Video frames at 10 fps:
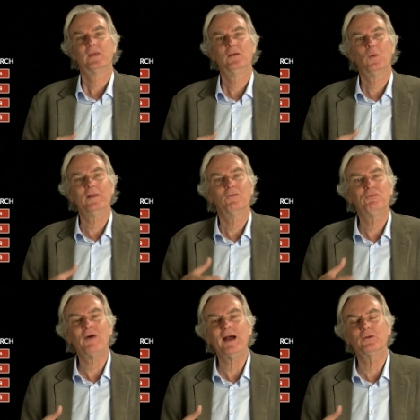And when the
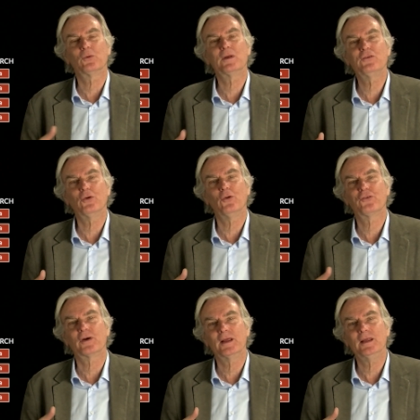final
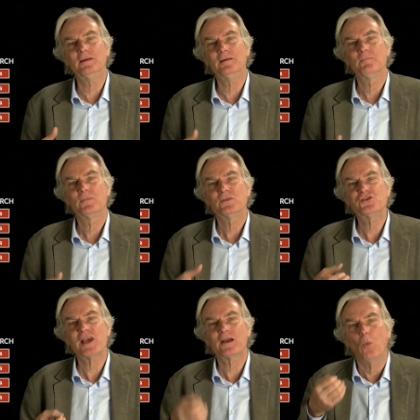results are in,
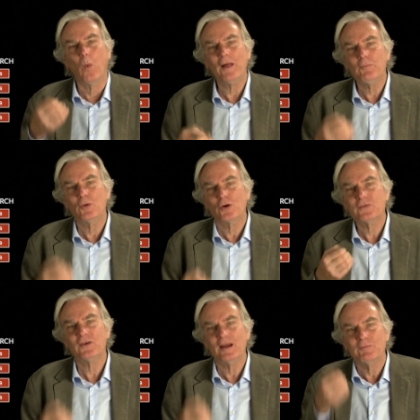check one
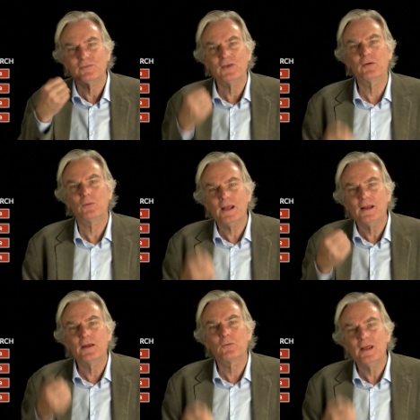more time if they
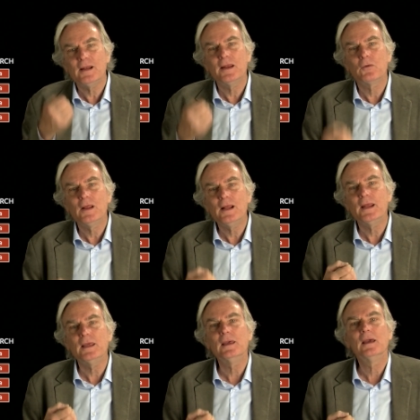really, really,
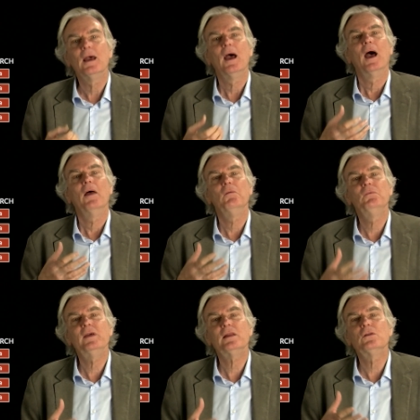really
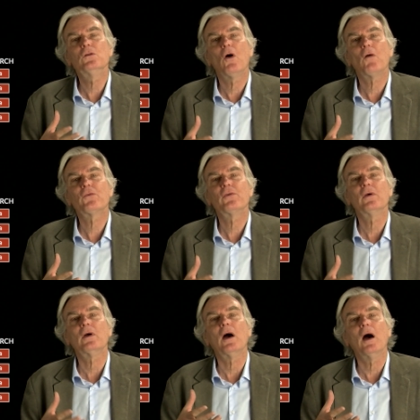did not
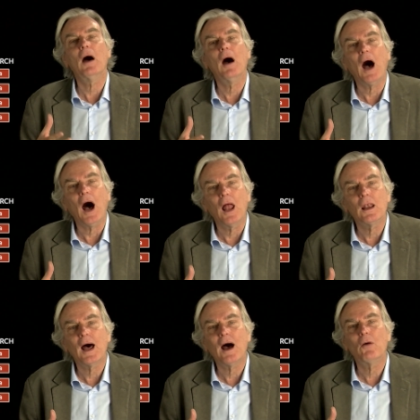
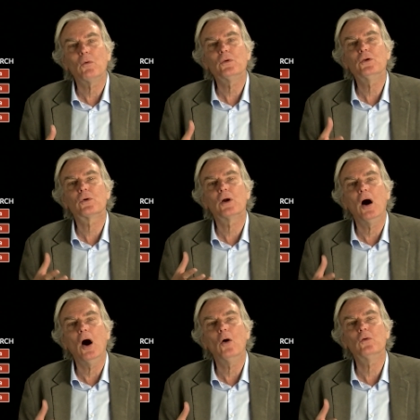allow your
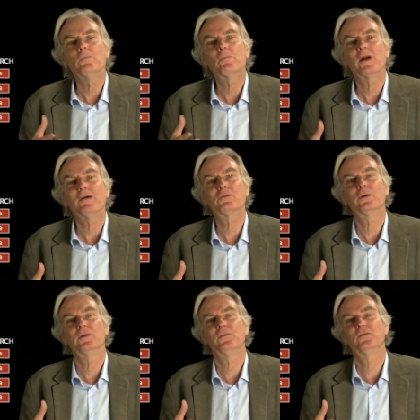own
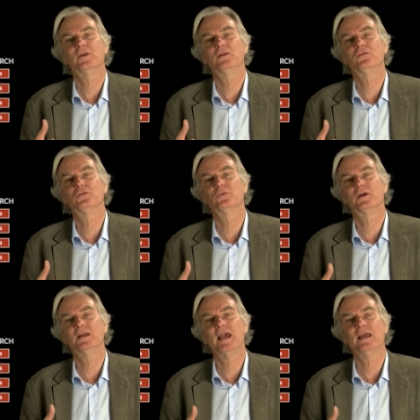preferences to
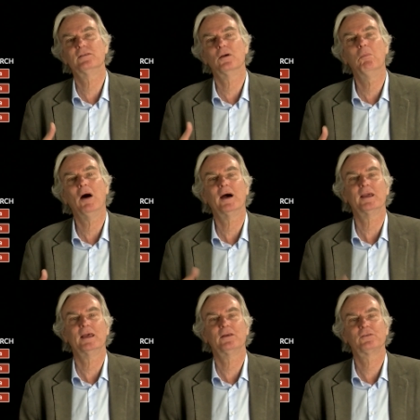create a
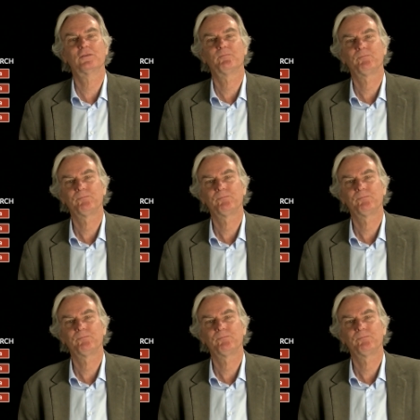bias.